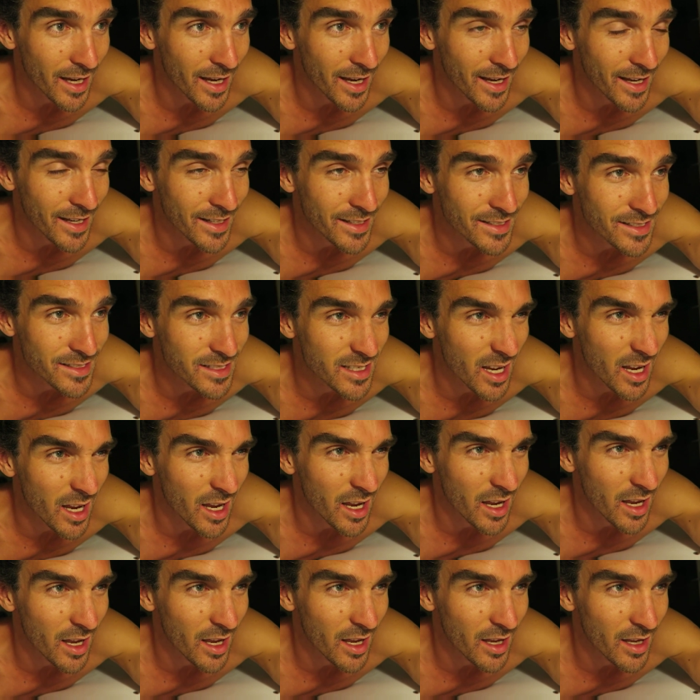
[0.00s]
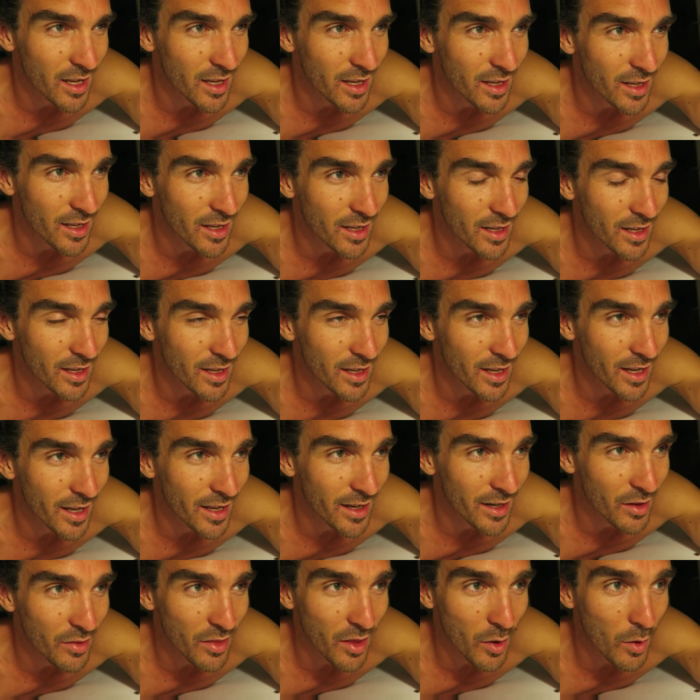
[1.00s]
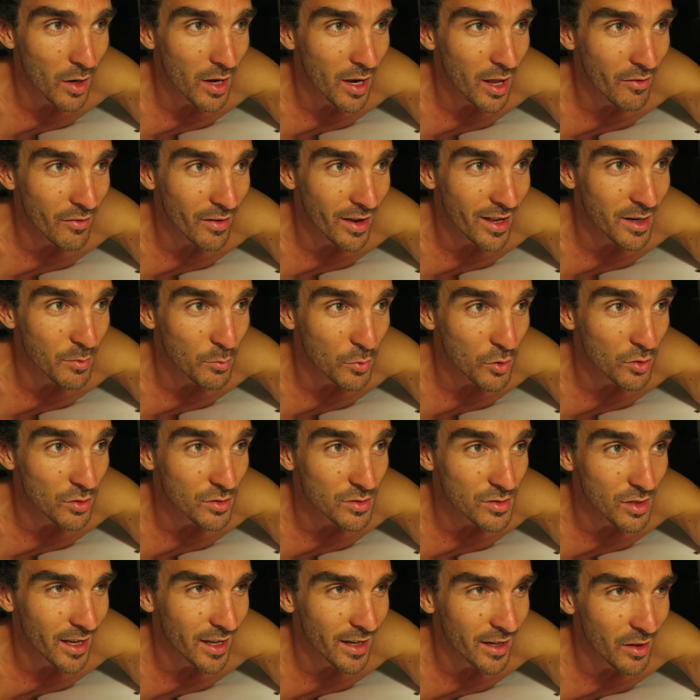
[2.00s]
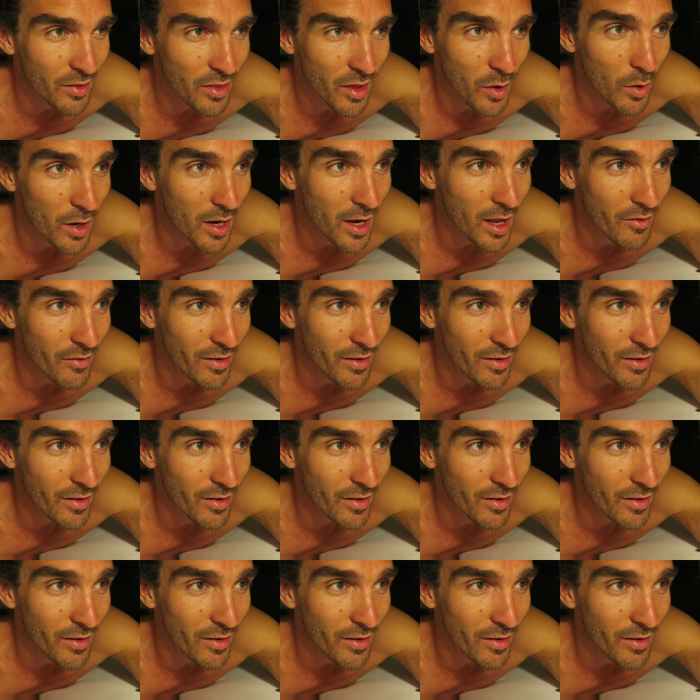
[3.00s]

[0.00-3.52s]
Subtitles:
And although I love animals, watching